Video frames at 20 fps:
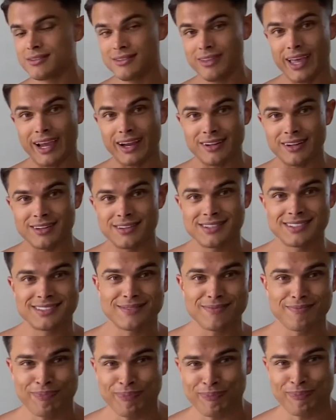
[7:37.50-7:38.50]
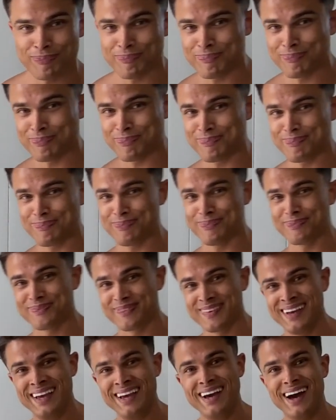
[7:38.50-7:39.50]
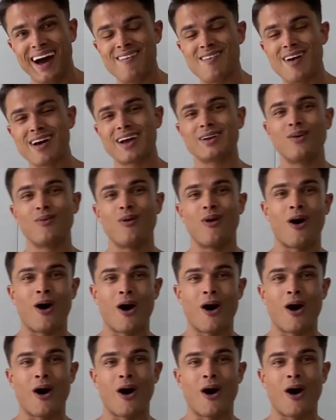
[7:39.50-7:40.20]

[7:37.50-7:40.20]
ladies. I'm not going to go